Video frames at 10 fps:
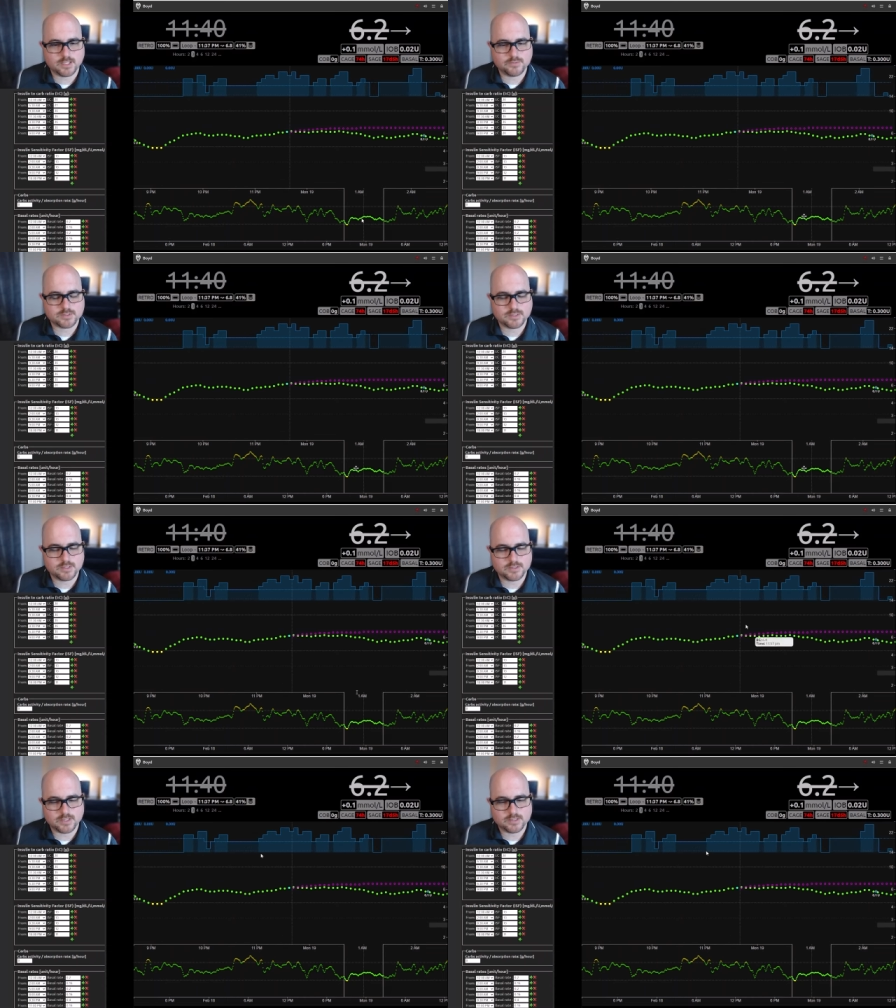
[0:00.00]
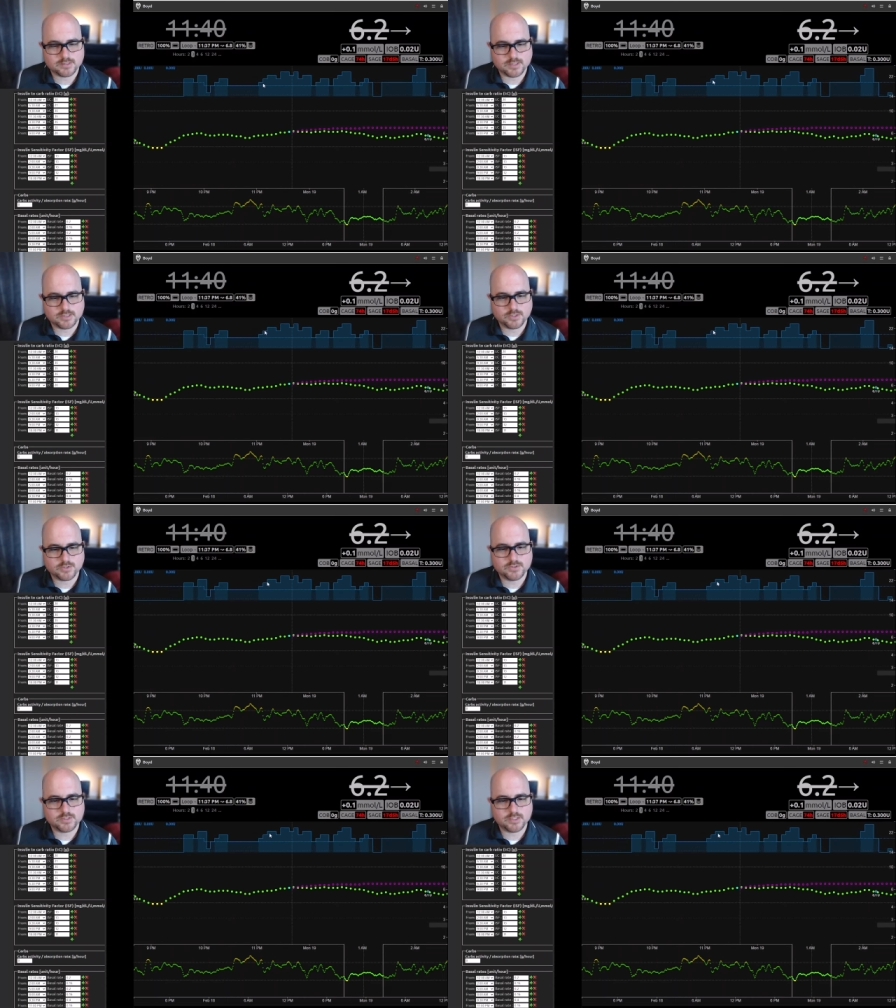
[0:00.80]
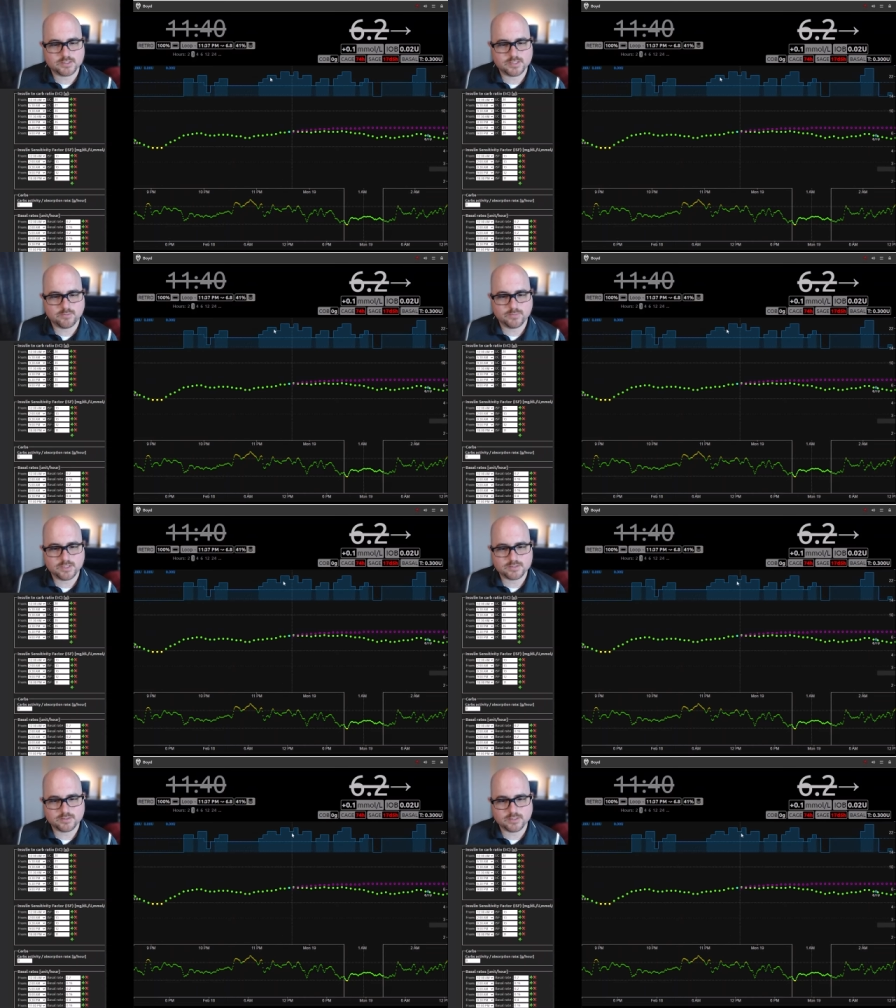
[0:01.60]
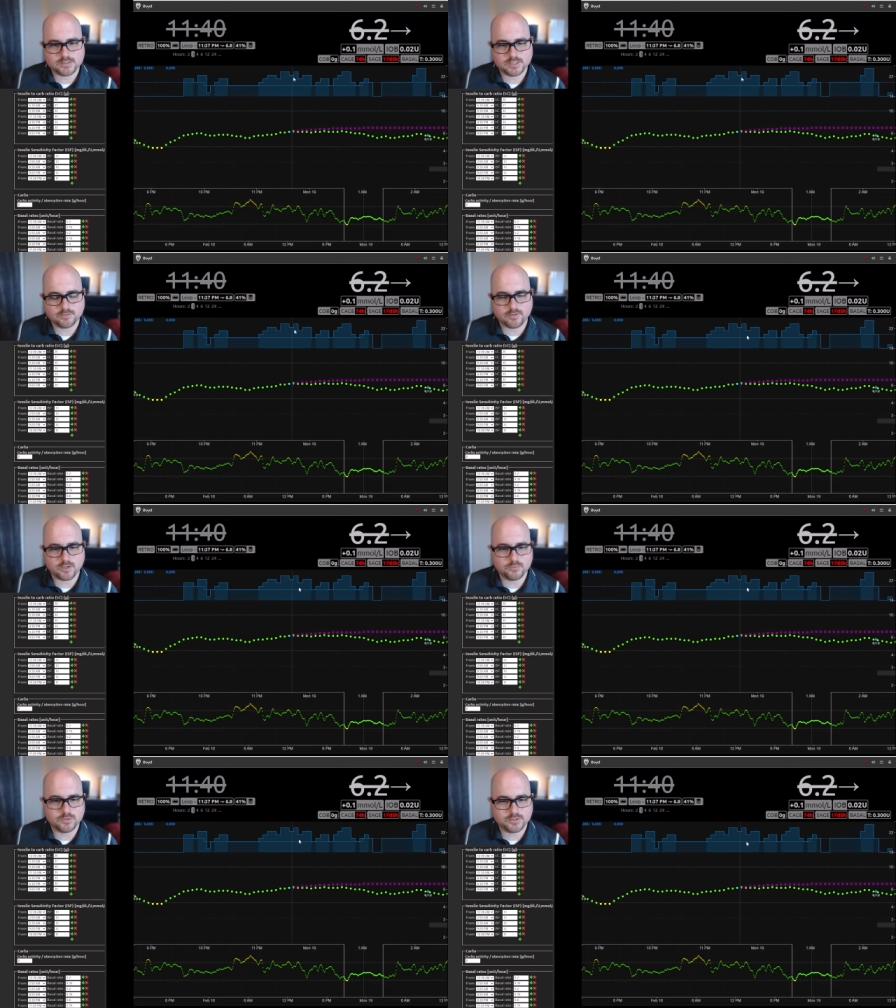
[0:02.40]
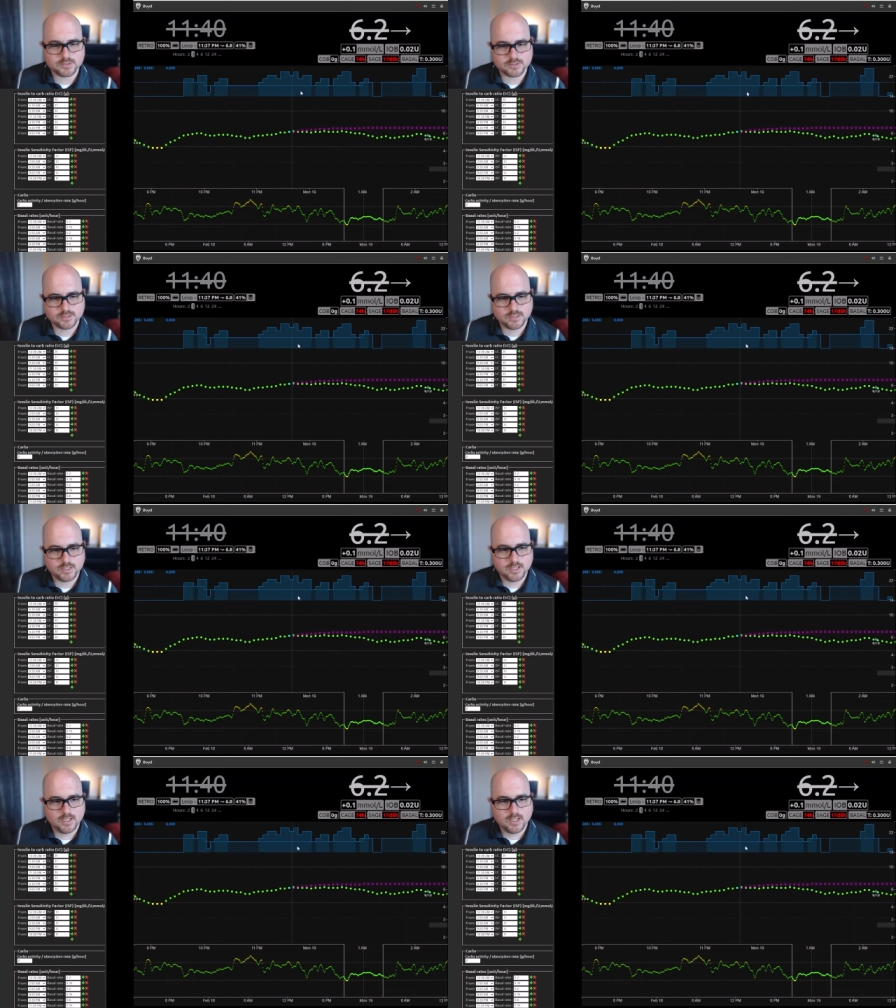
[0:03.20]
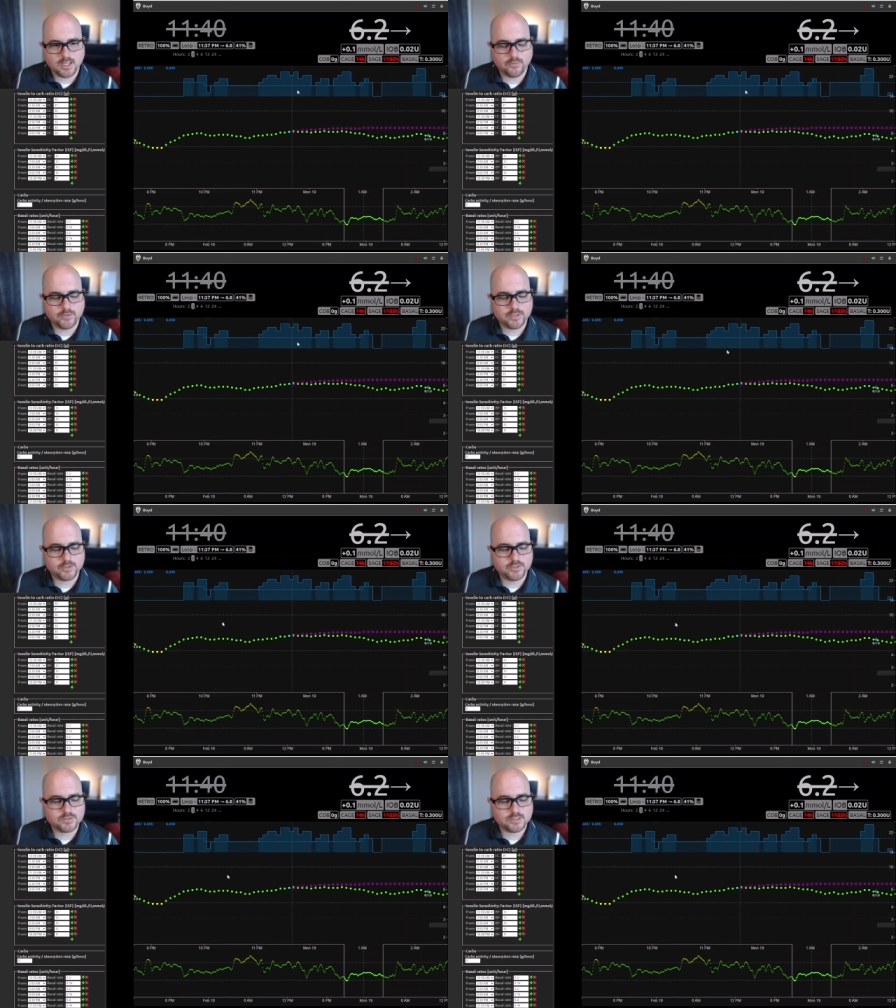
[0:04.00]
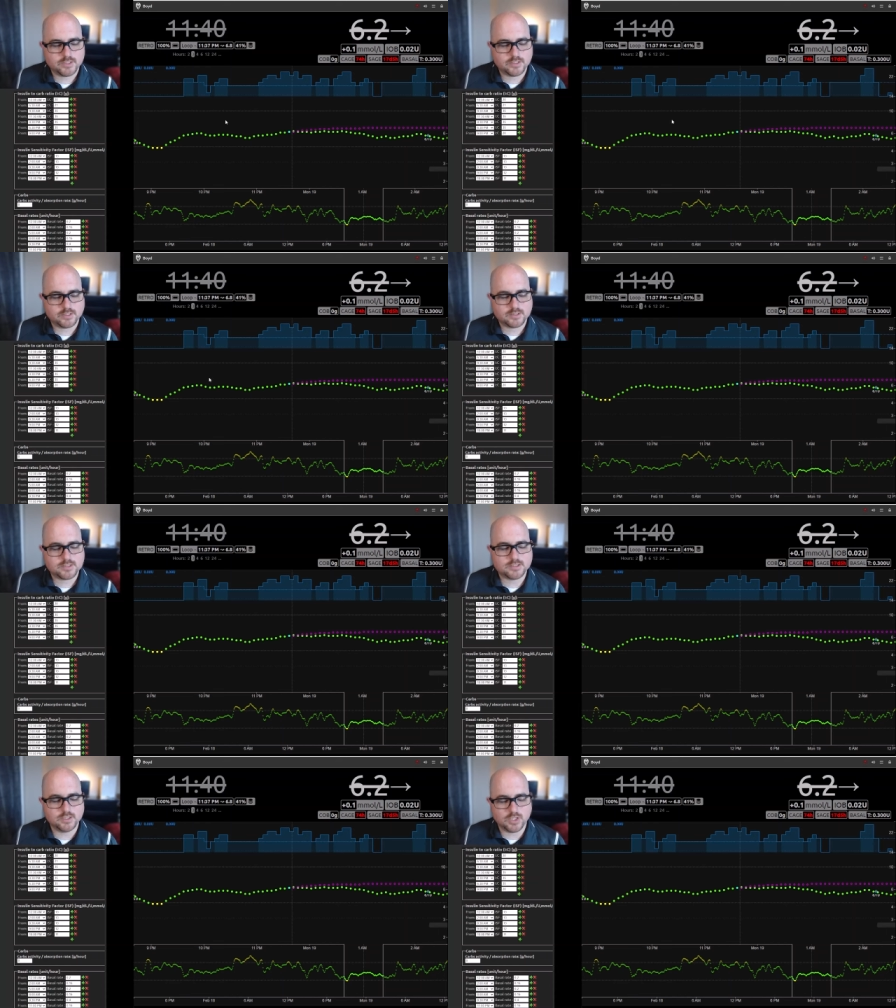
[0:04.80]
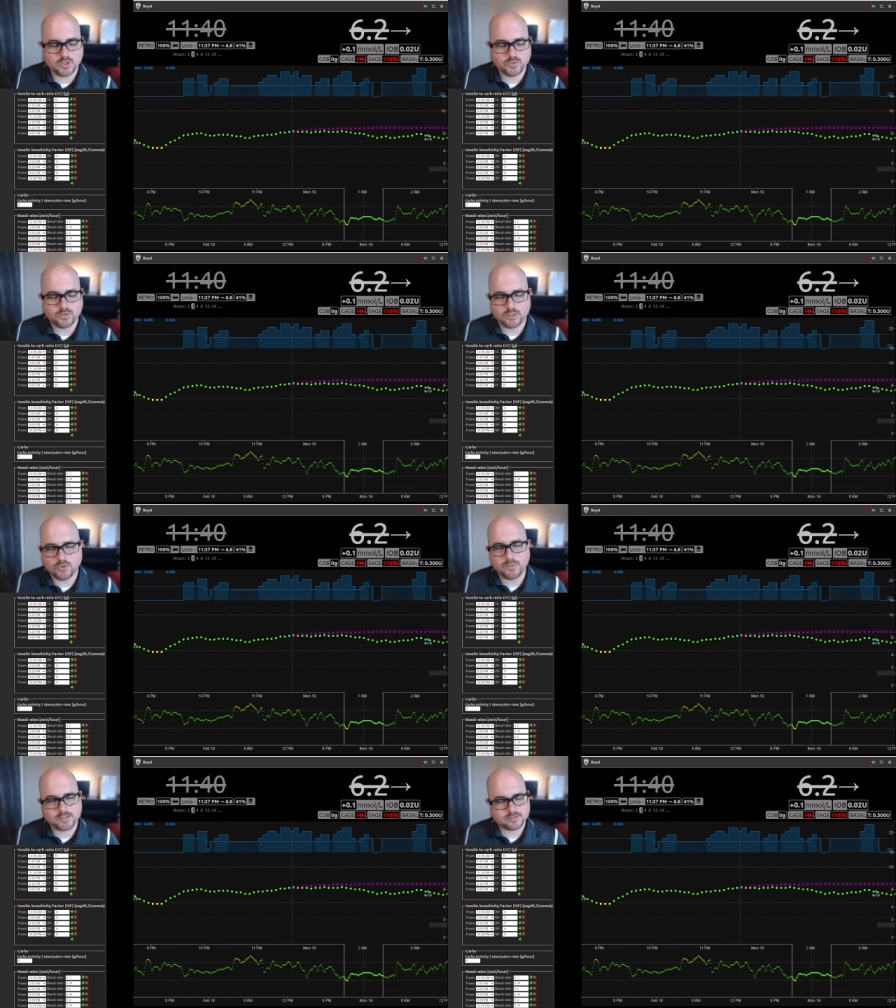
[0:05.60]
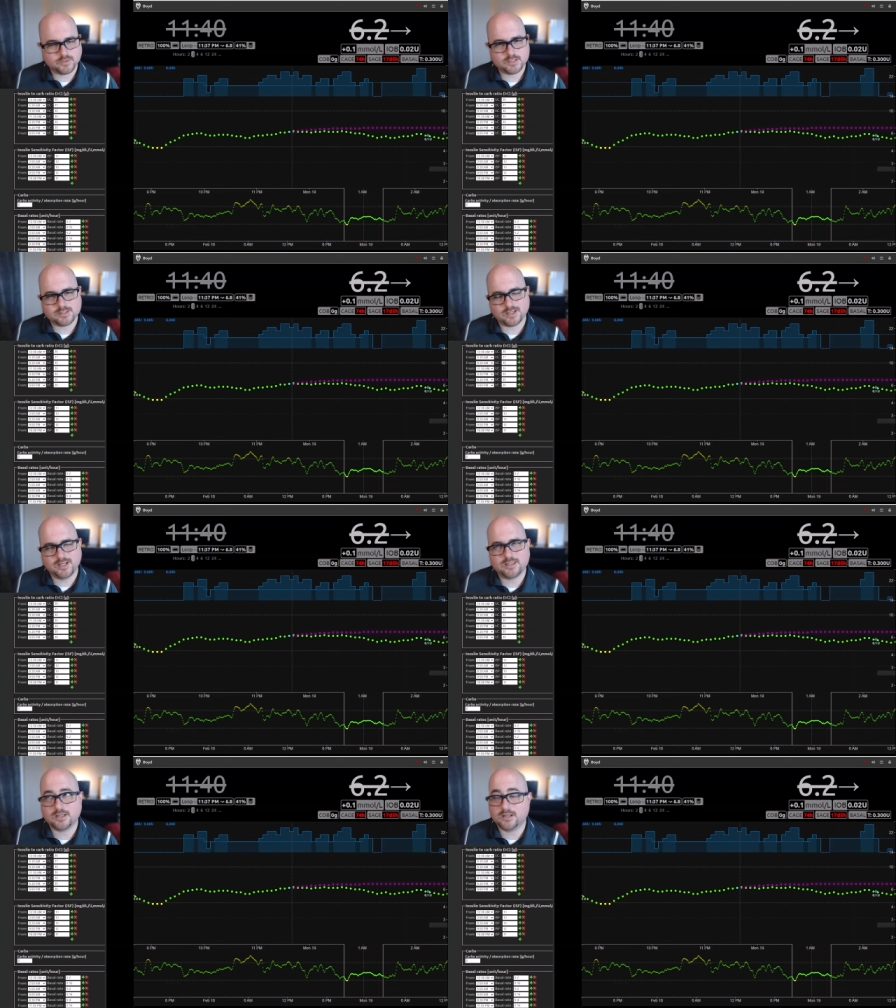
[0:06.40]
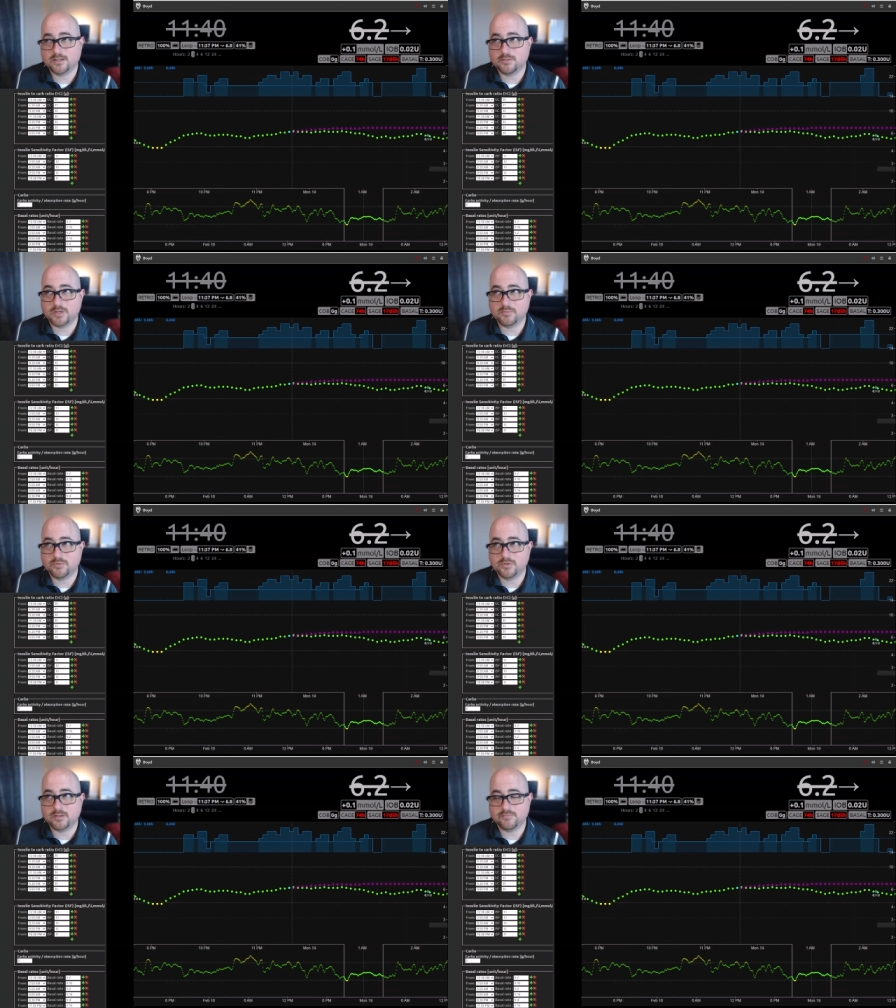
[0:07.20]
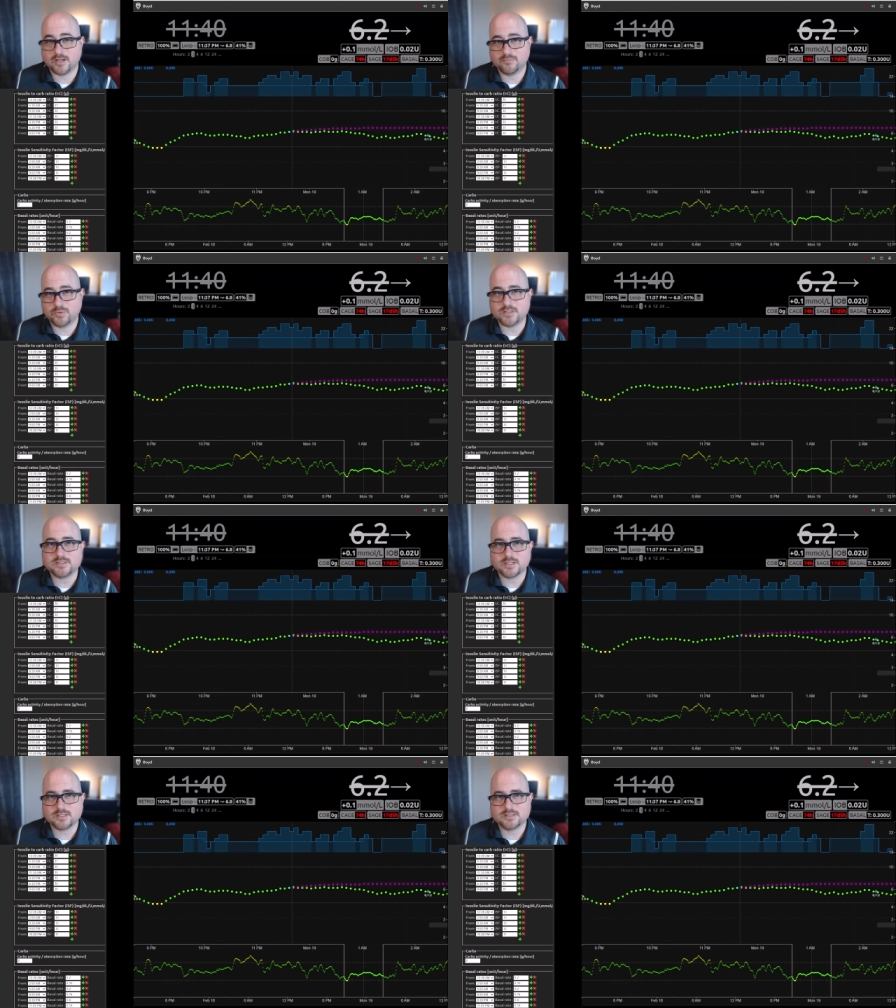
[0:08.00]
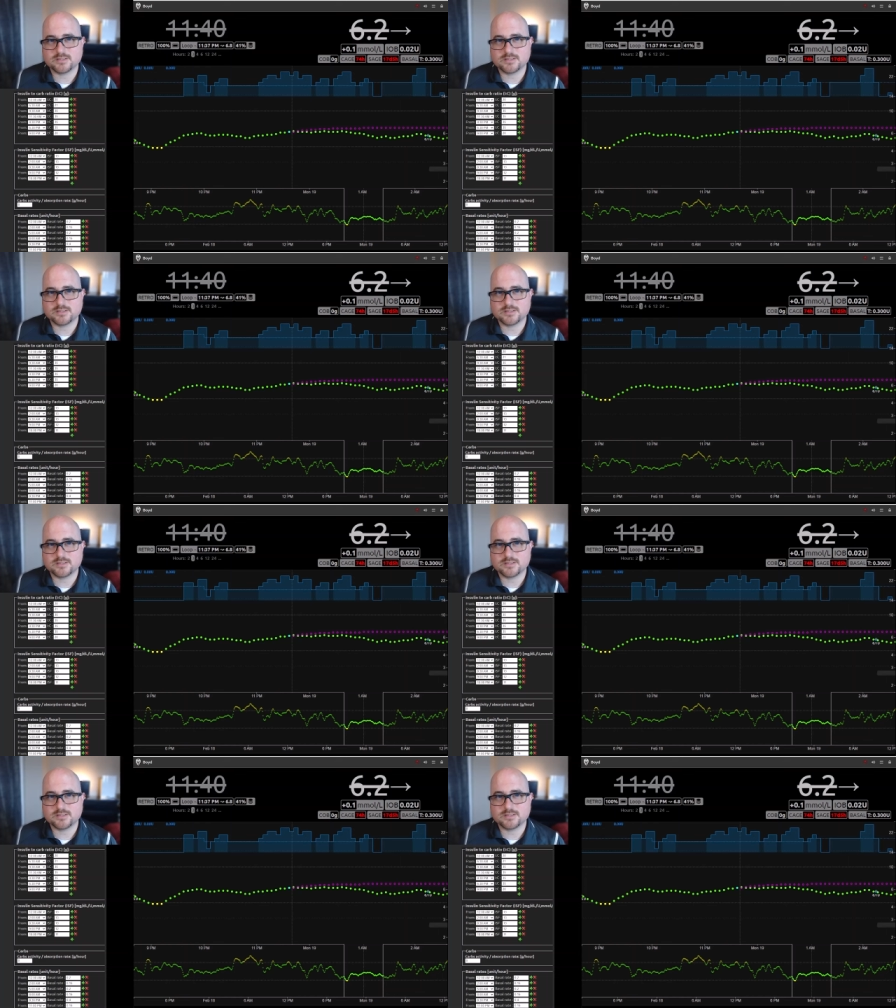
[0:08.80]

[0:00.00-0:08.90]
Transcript: I was going to address is you're using temp basal instead of auto bolus, And when you're yeah. using it's low low basal rates, like anything under about 0 0.5, 0 0.6,